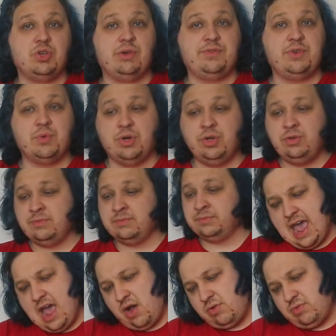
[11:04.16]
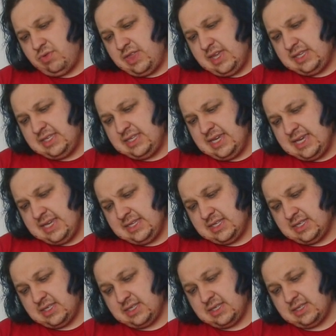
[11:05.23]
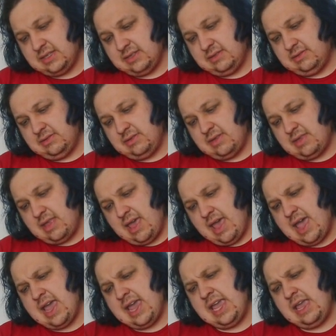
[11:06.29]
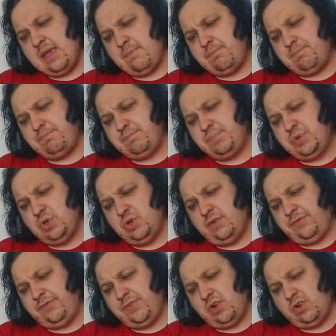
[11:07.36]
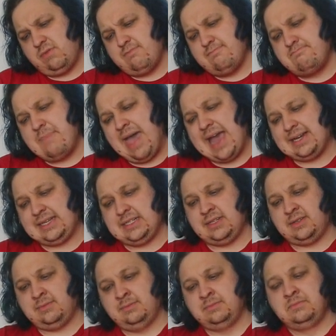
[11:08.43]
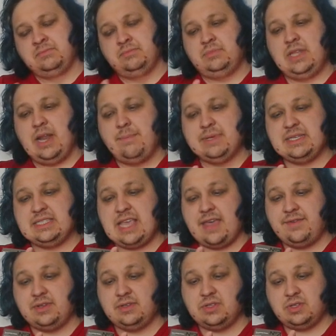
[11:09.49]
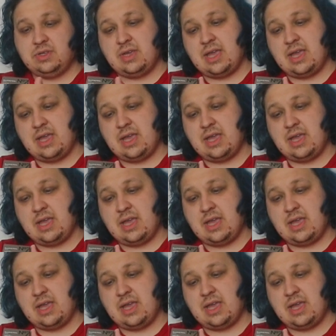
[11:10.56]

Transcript: too if you want to. Now this is a beautiful mat, number 7.